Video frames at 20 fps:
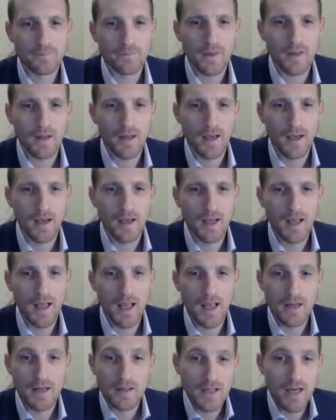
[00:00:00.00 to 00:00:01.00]

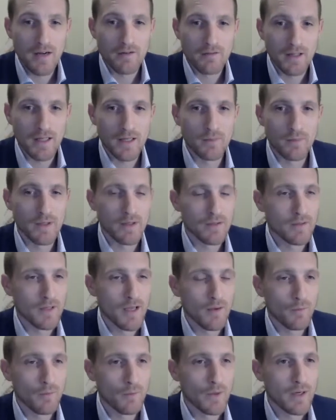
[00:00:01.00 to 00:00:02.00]
And generally,
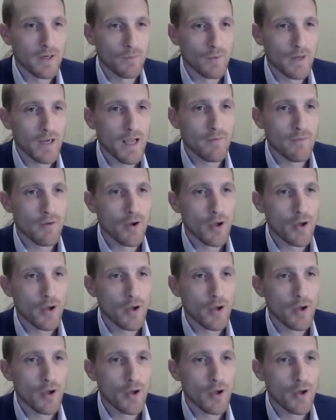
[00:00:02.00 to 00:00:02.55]
we have